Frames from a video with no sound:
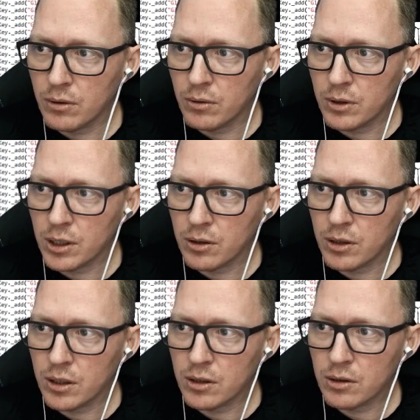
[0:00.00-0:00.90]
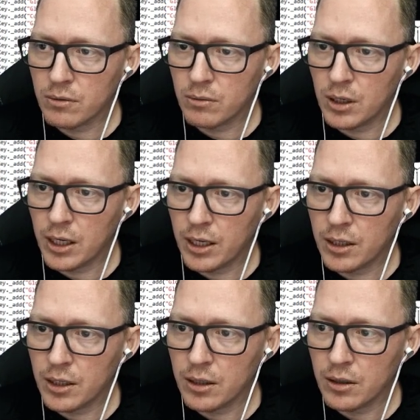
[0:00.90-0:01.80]
which I think is really
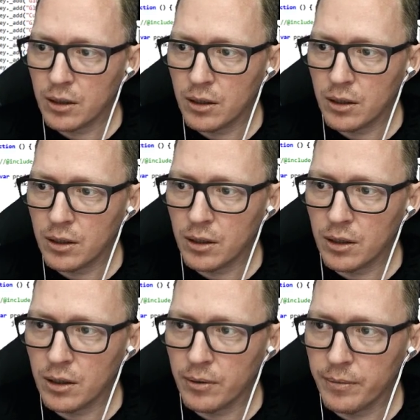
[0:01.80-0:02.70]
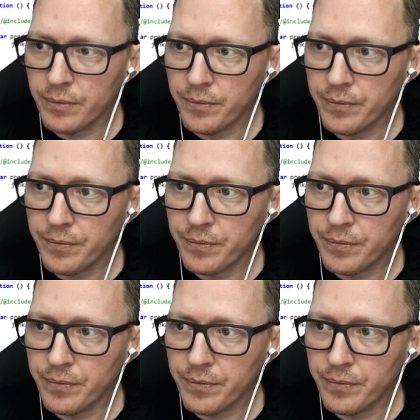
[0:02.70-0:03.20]
handy. Um,